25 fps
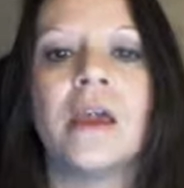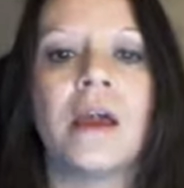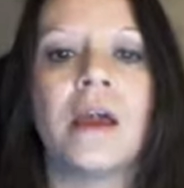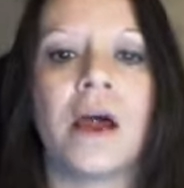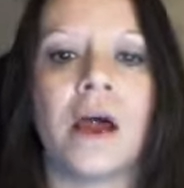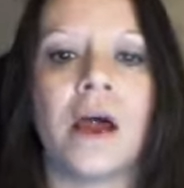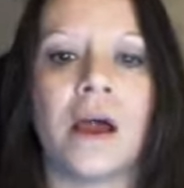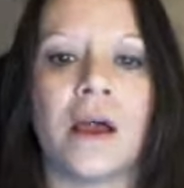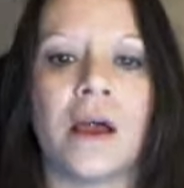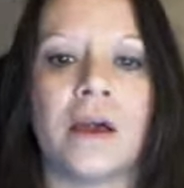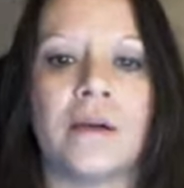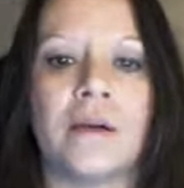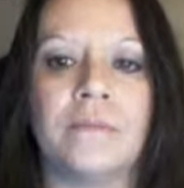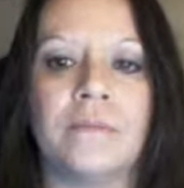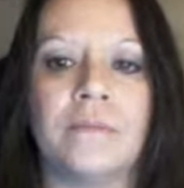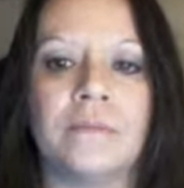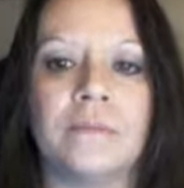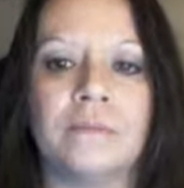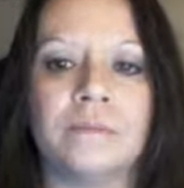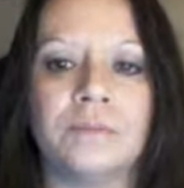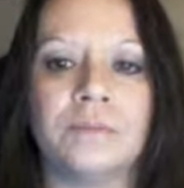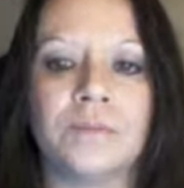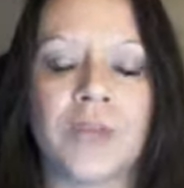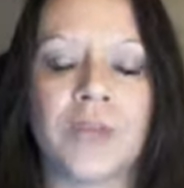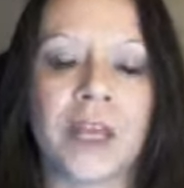
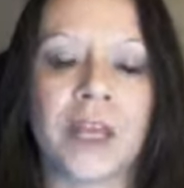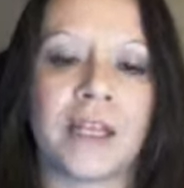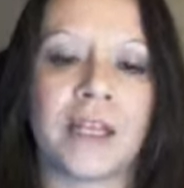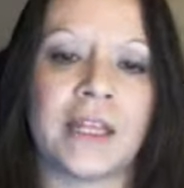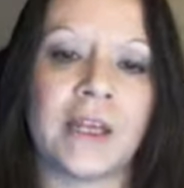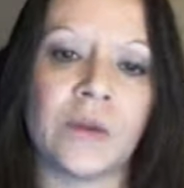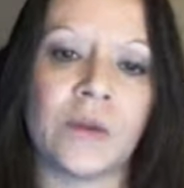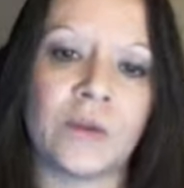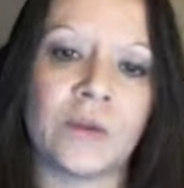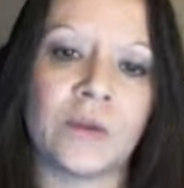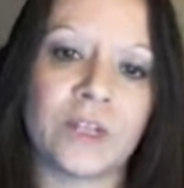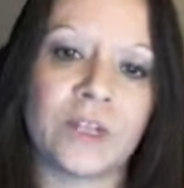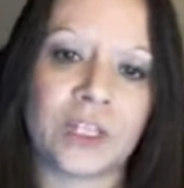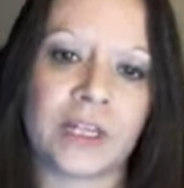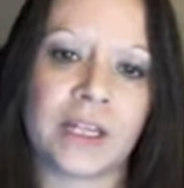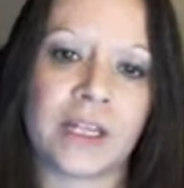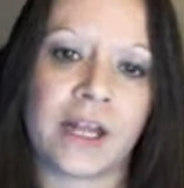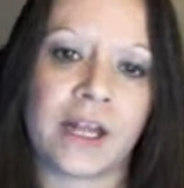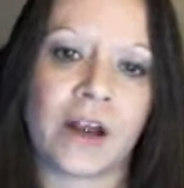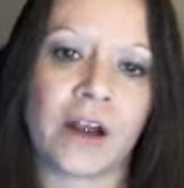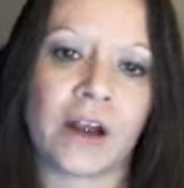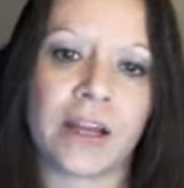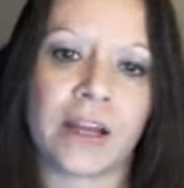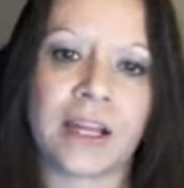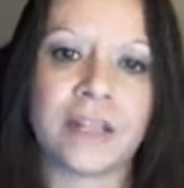I think we should
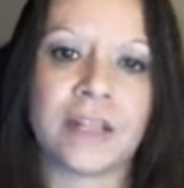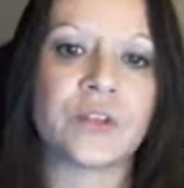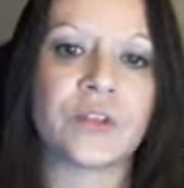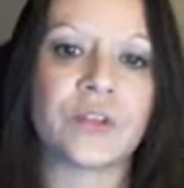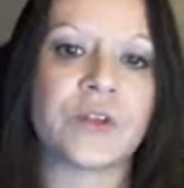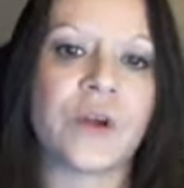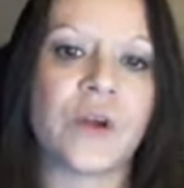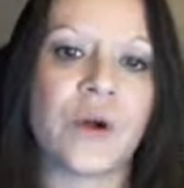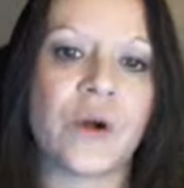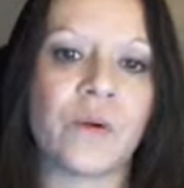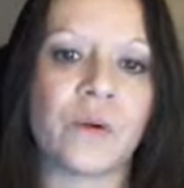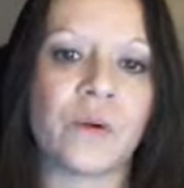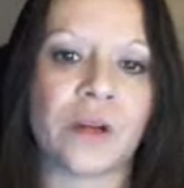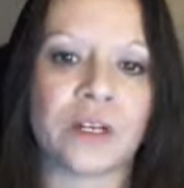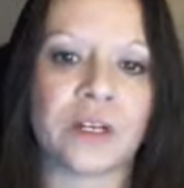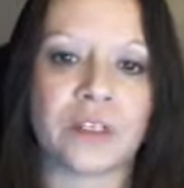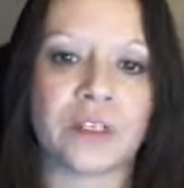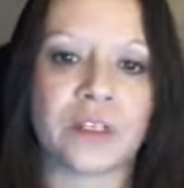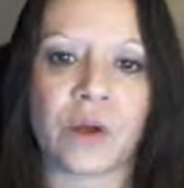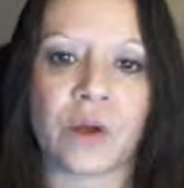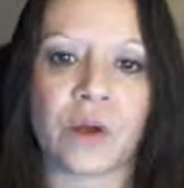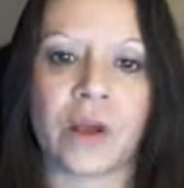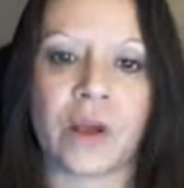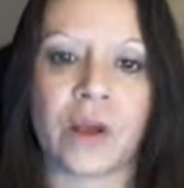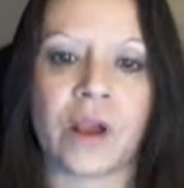let our kids know what is
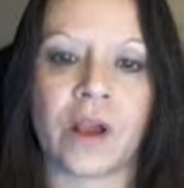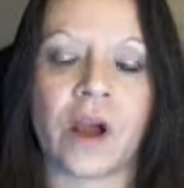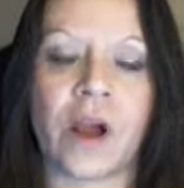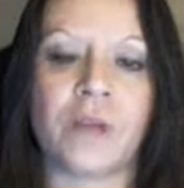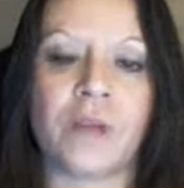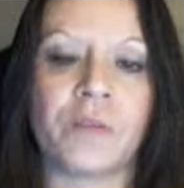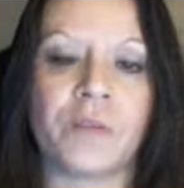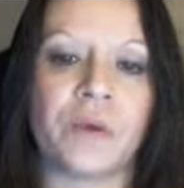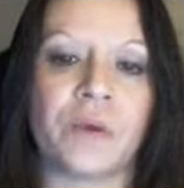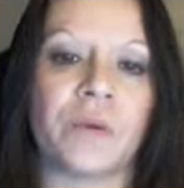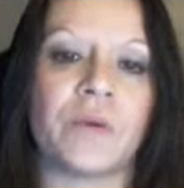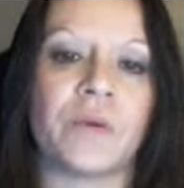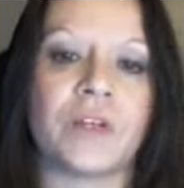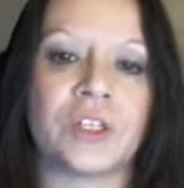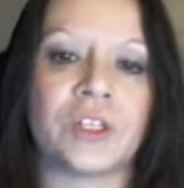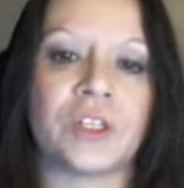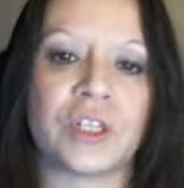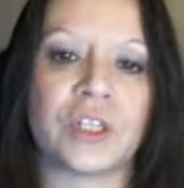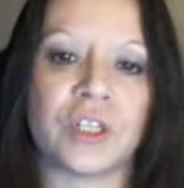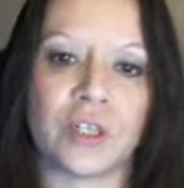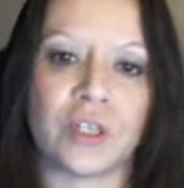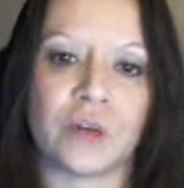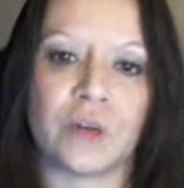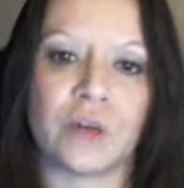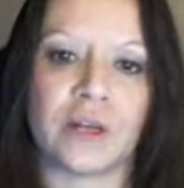going on, but we
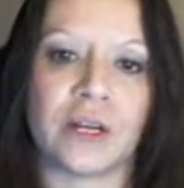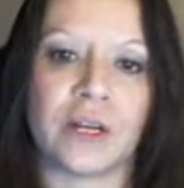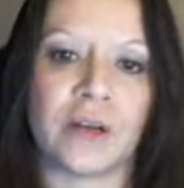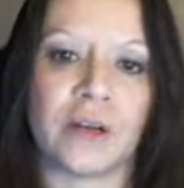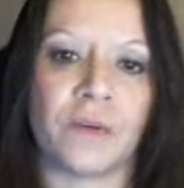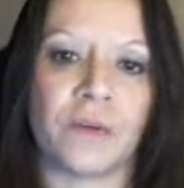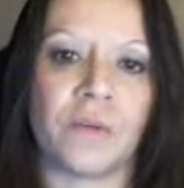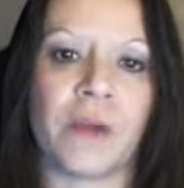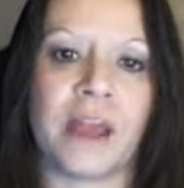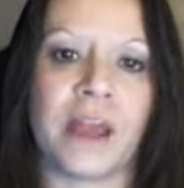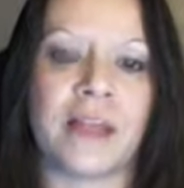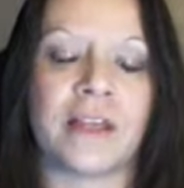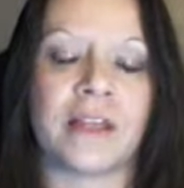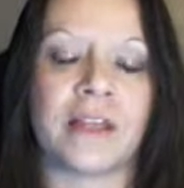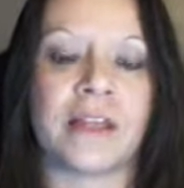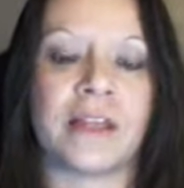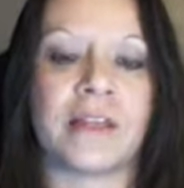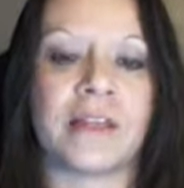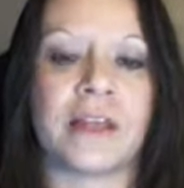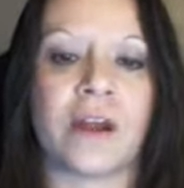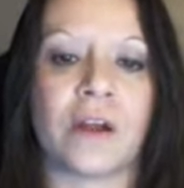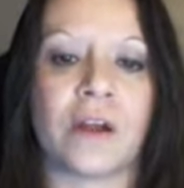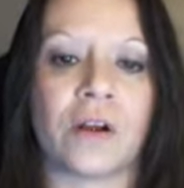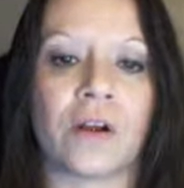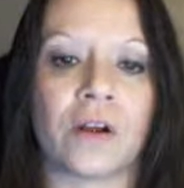should do it in a way that
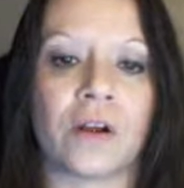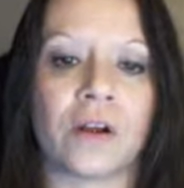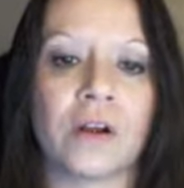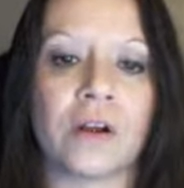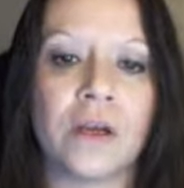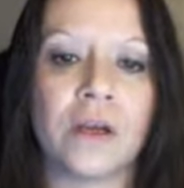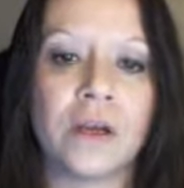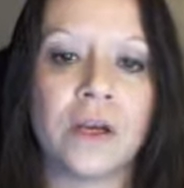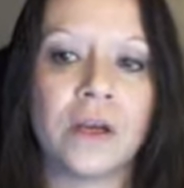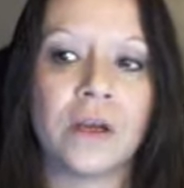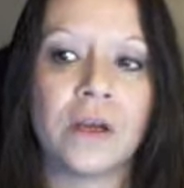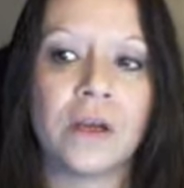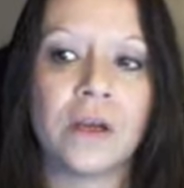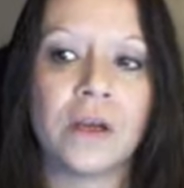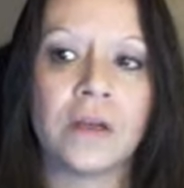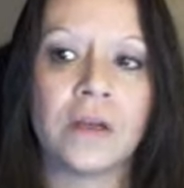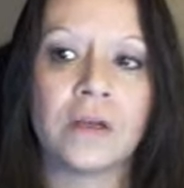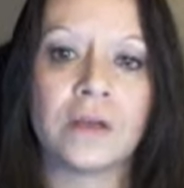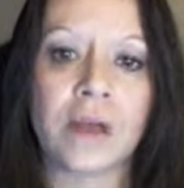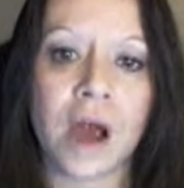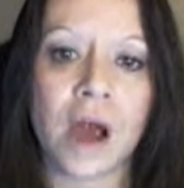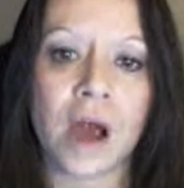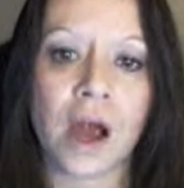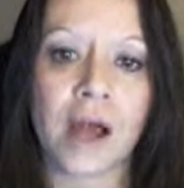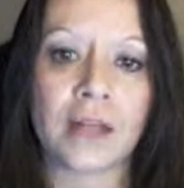they're
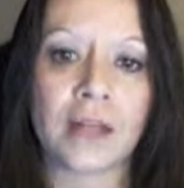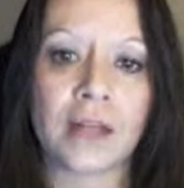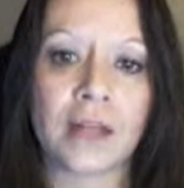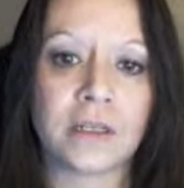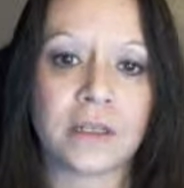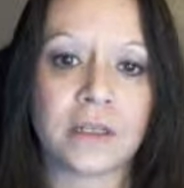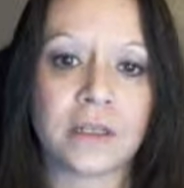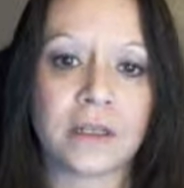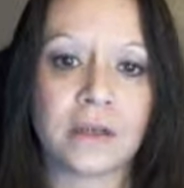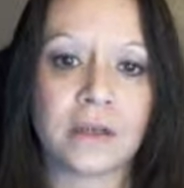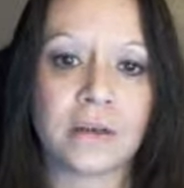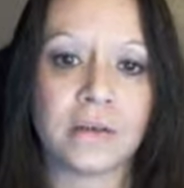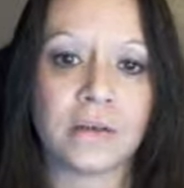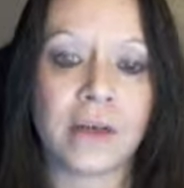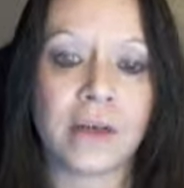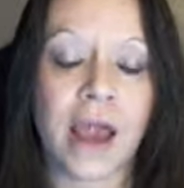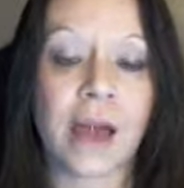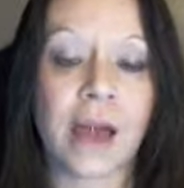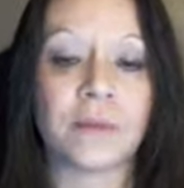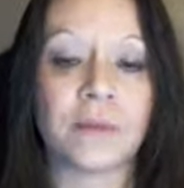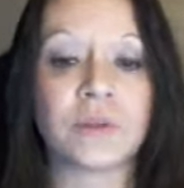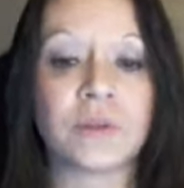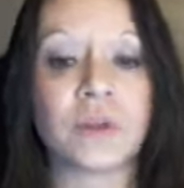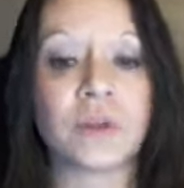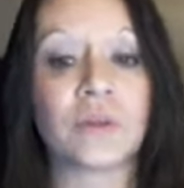not
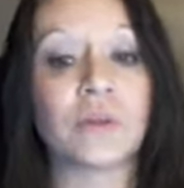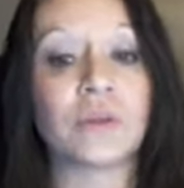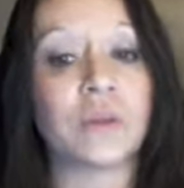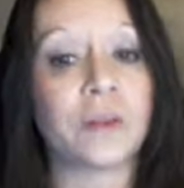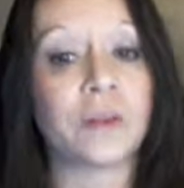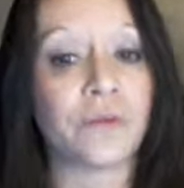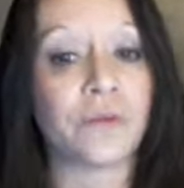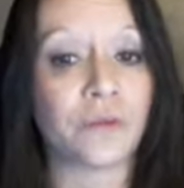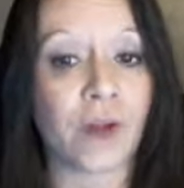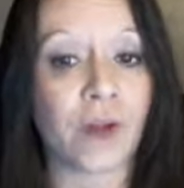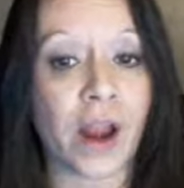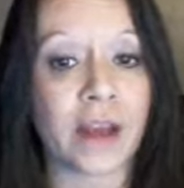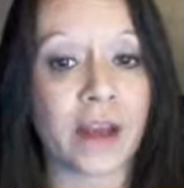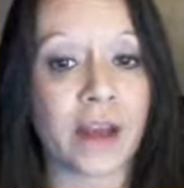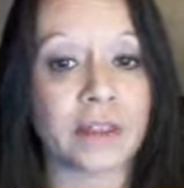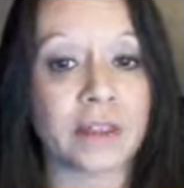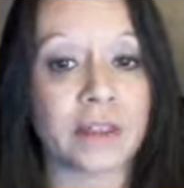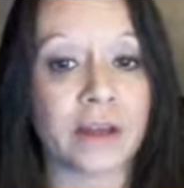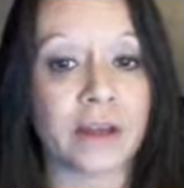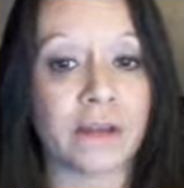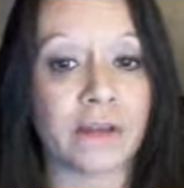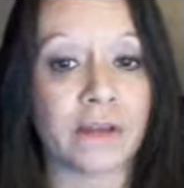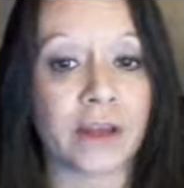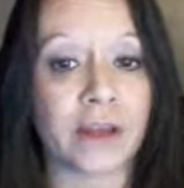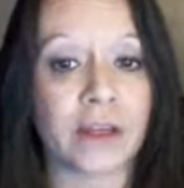absolutely frightened
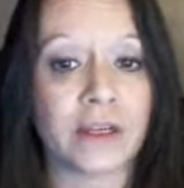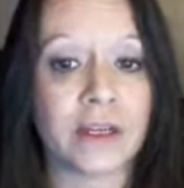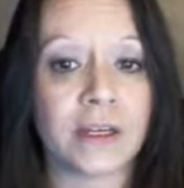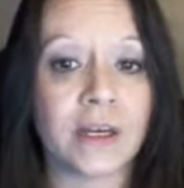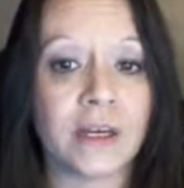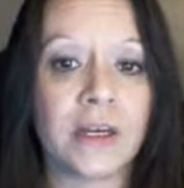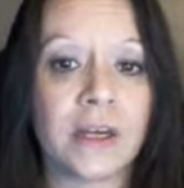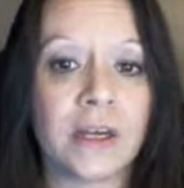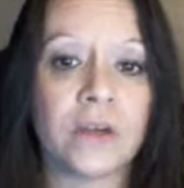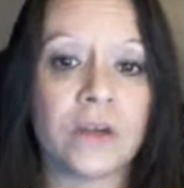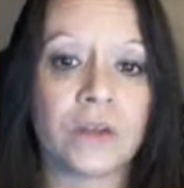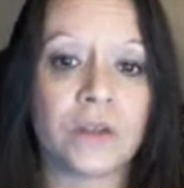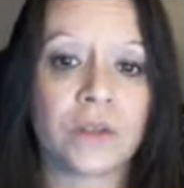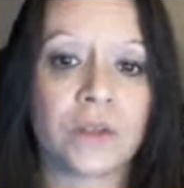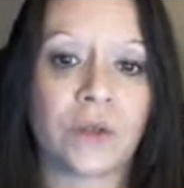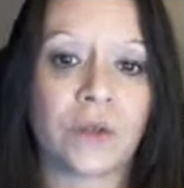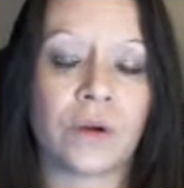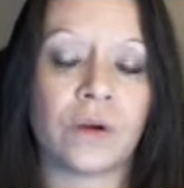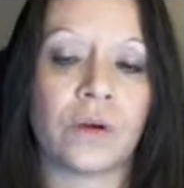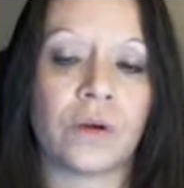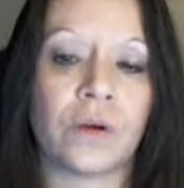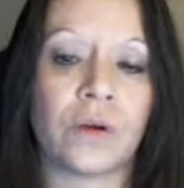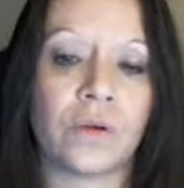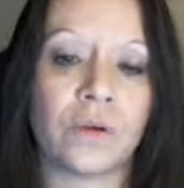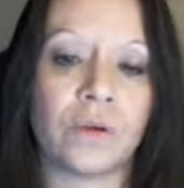of it.
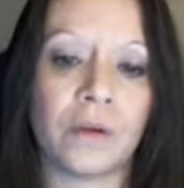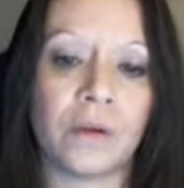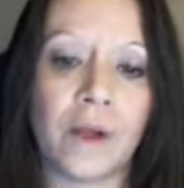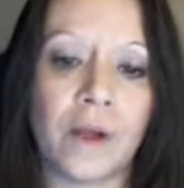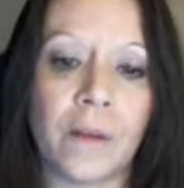So